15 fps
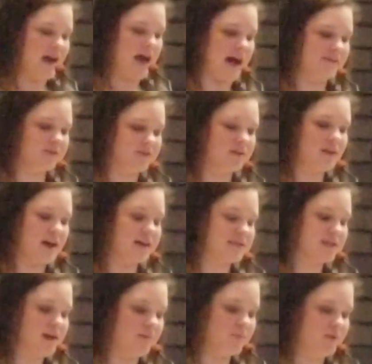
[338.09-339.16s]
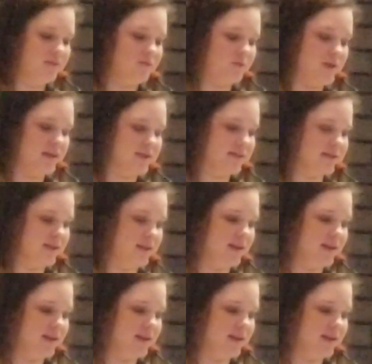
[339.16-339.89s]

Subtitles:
After the last couple of weeks and